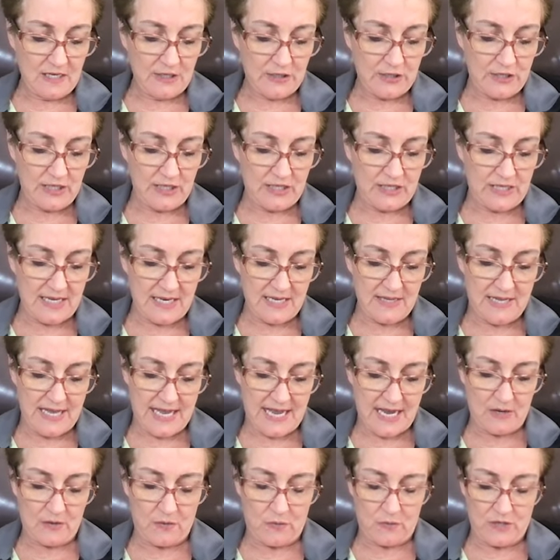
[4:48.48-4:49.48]
She'd done
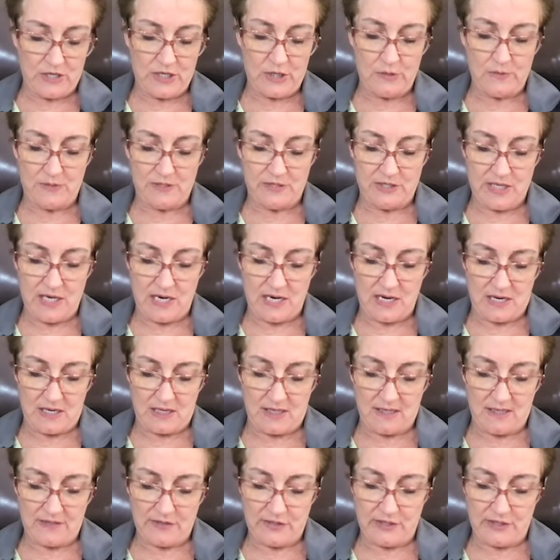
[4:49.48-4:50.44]
that when she was young.